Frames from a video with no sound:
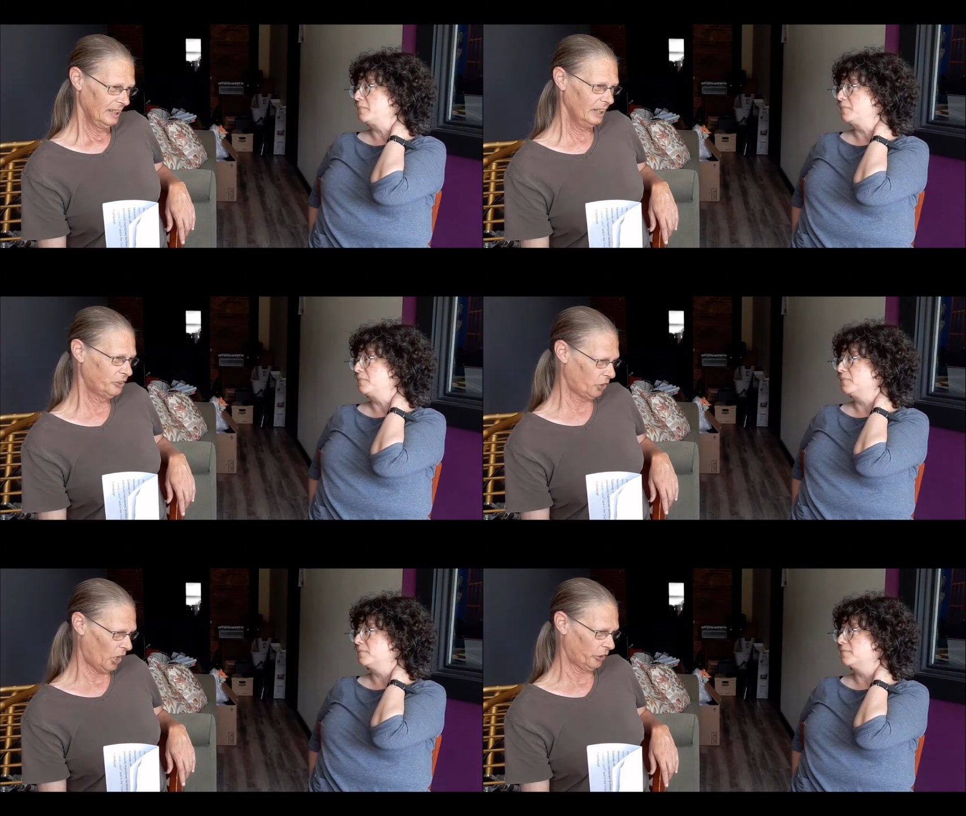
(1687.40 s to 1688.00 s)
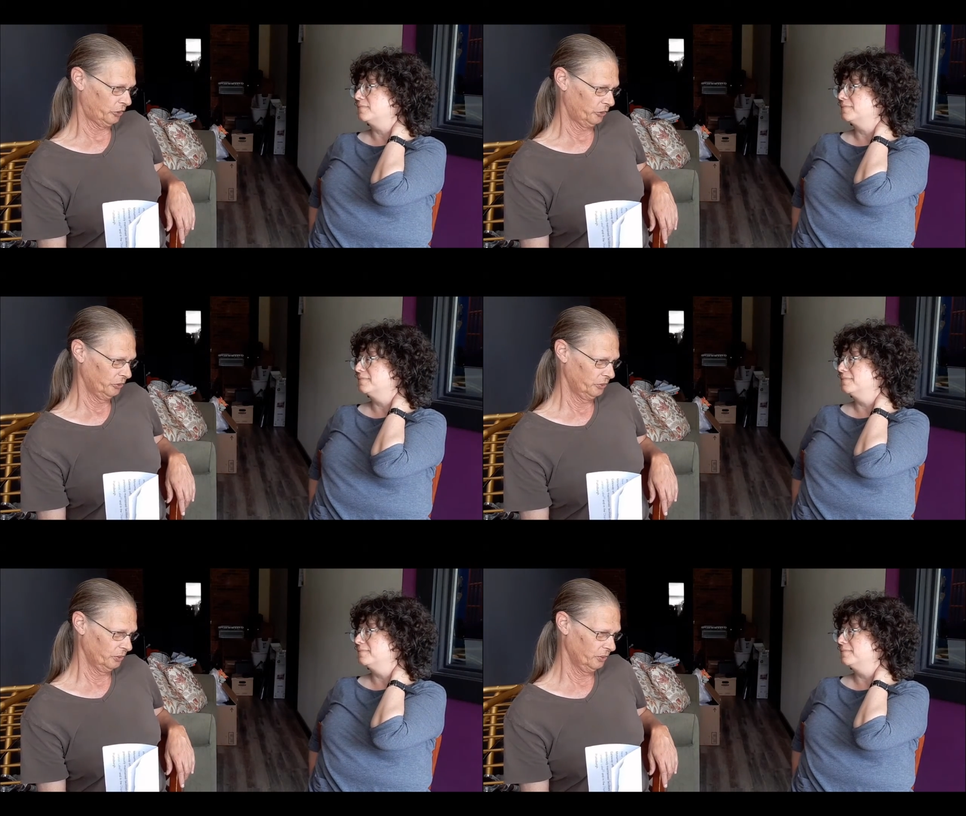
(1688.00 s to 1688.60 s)
Speaker 1: It sucks.
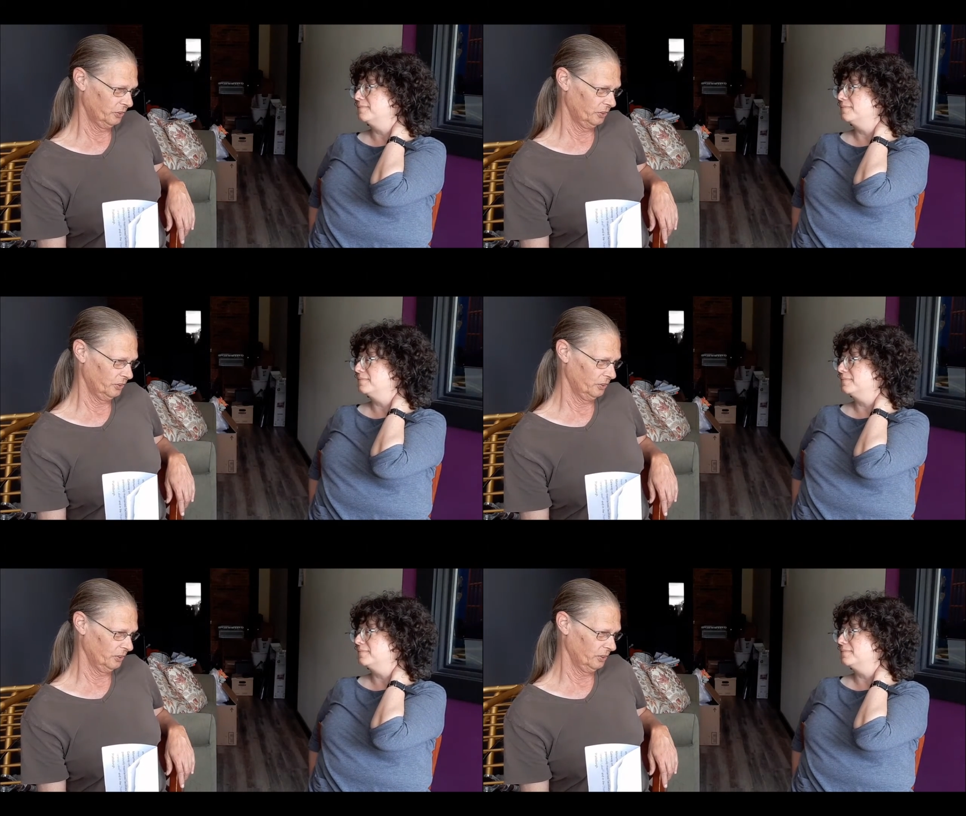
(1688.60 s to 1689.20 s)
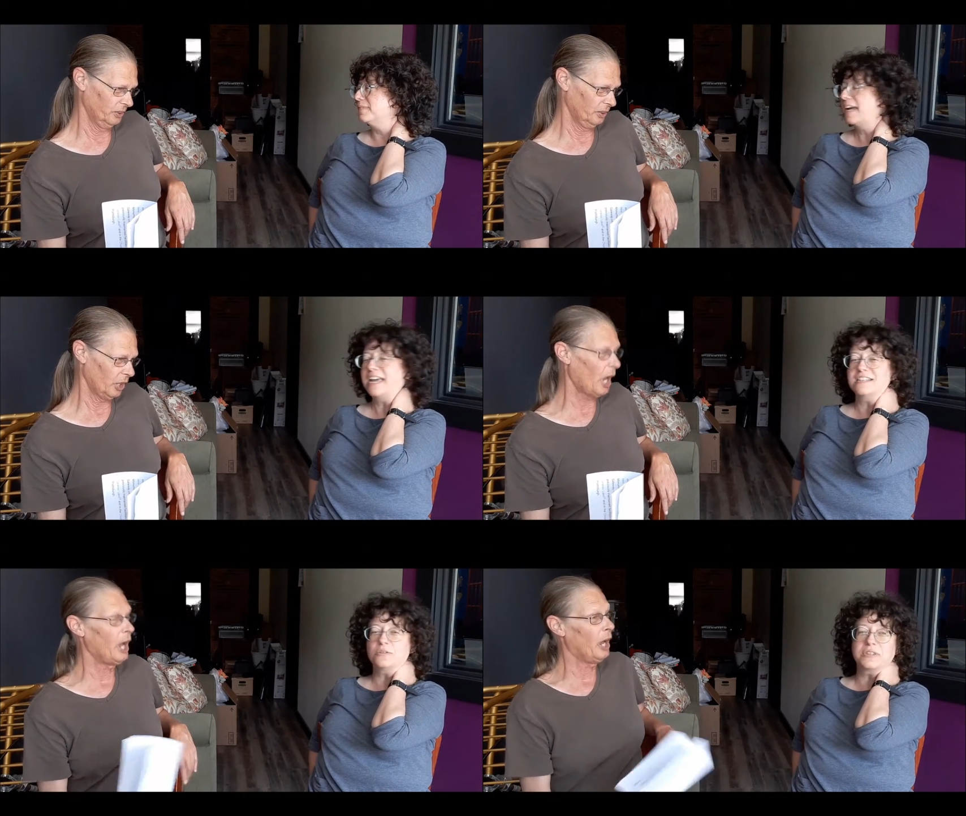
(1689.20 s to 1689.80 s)
I, uh,
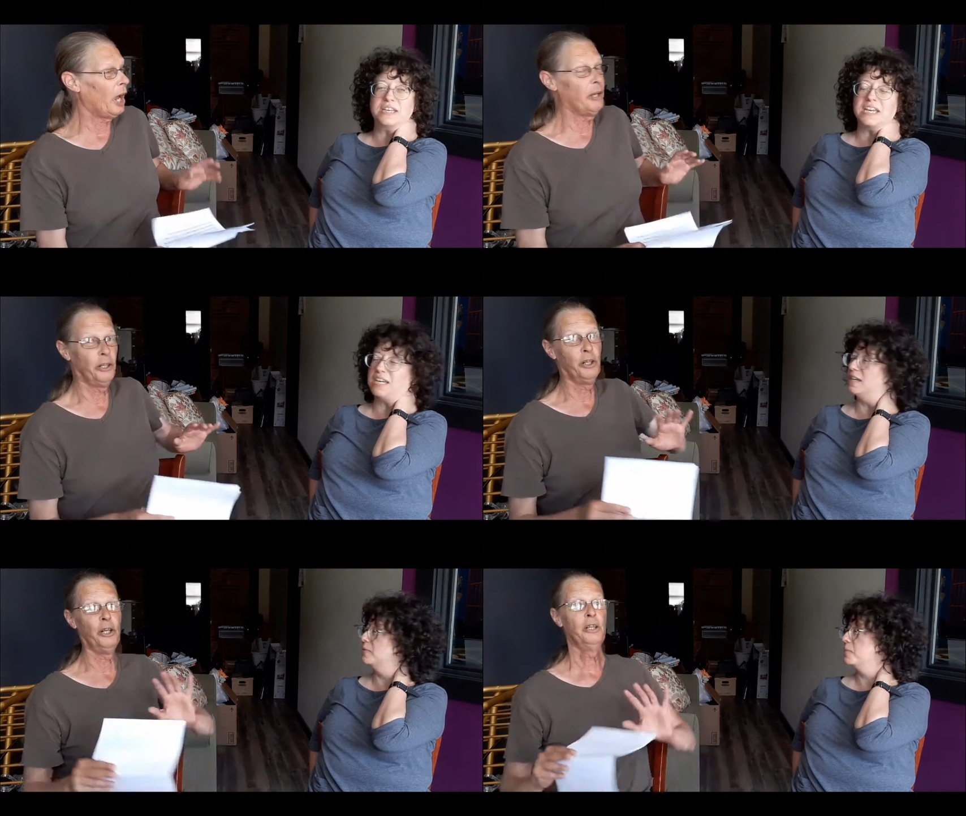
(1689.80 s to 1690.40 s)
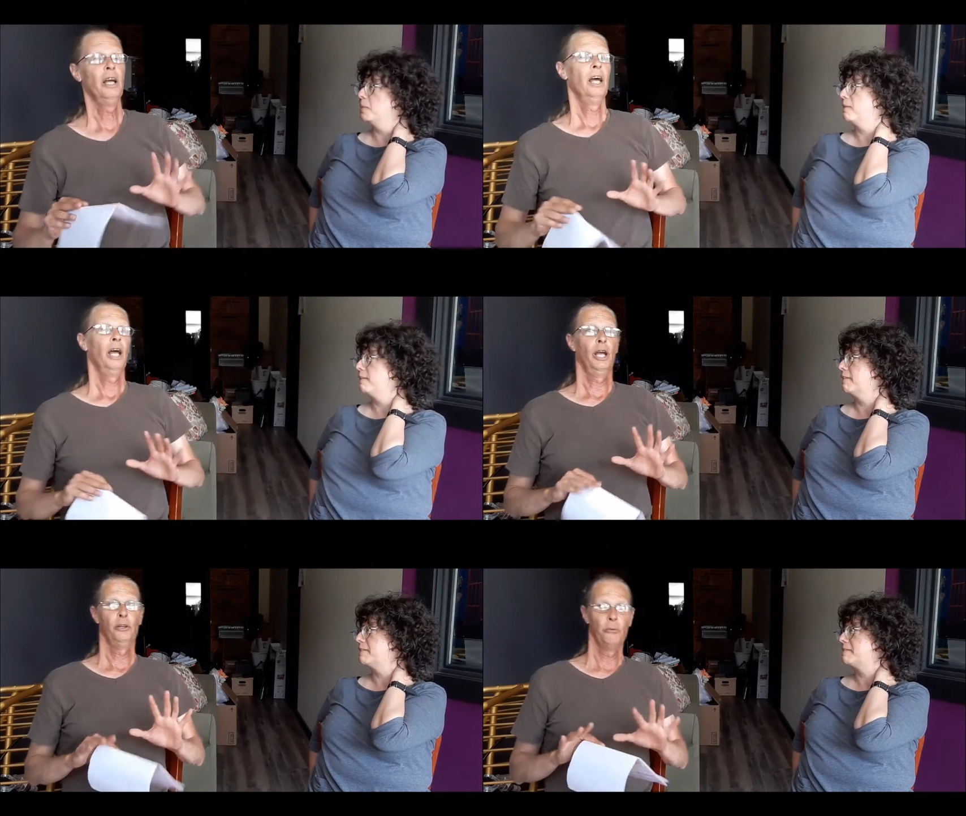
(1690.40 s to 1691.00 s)
and
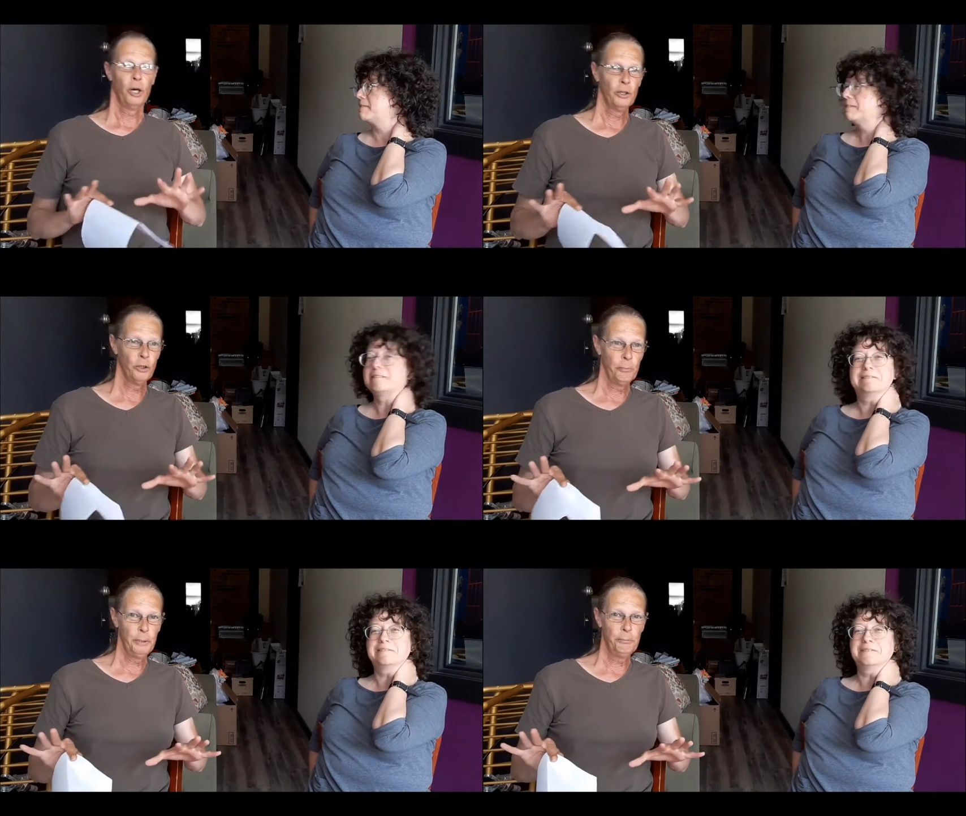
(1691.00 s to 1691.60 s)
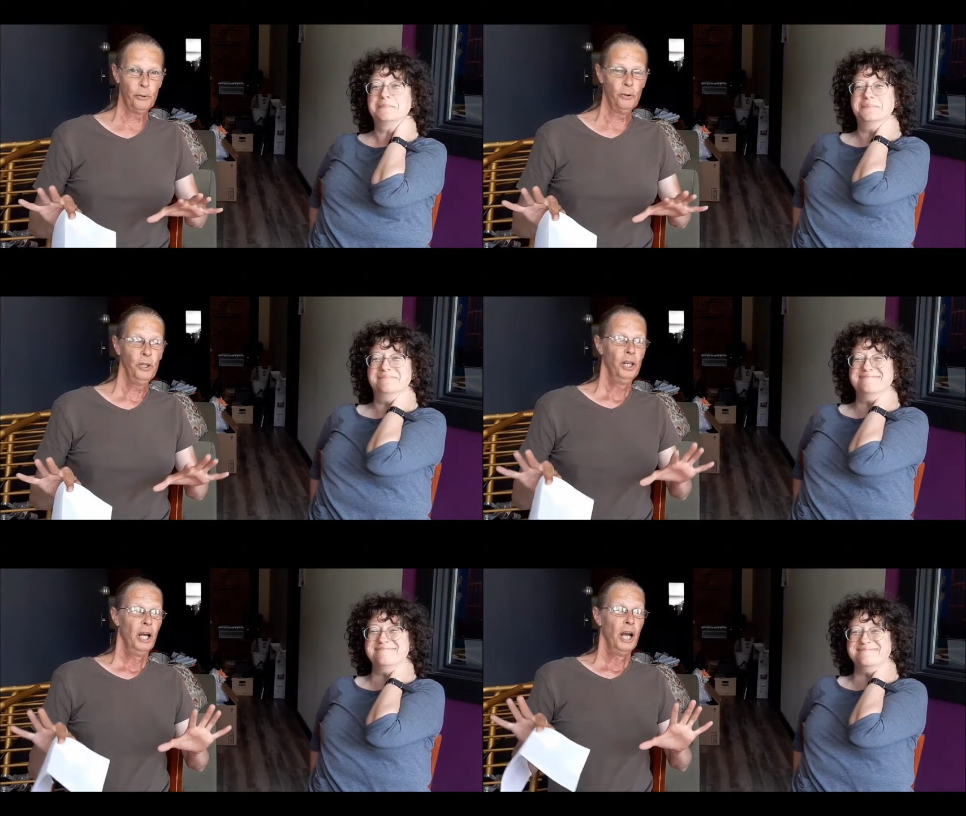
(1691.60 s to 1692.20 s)
and you want to know, people,
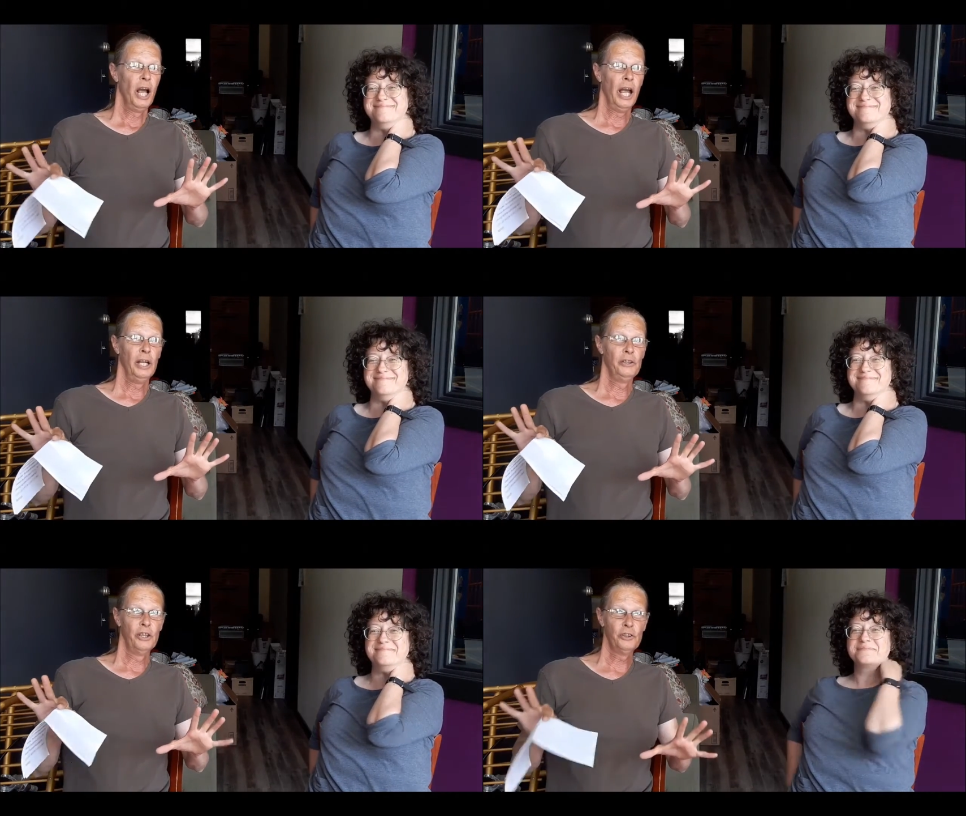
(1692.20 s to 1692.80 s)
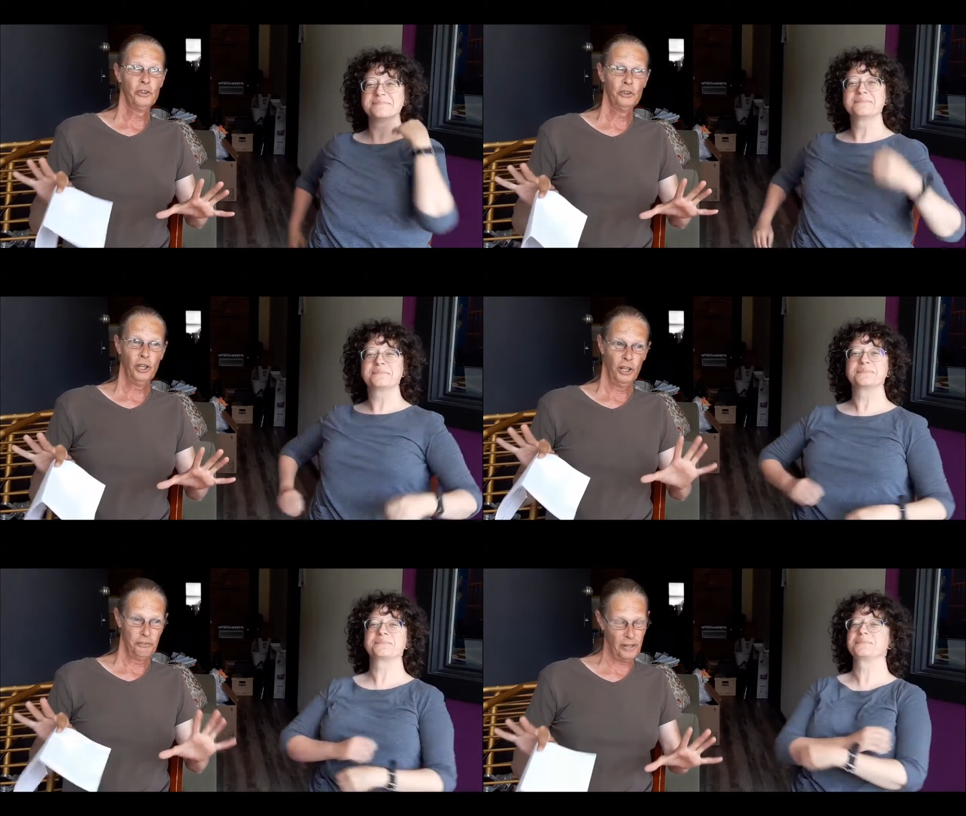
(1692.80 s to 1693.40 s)
this is a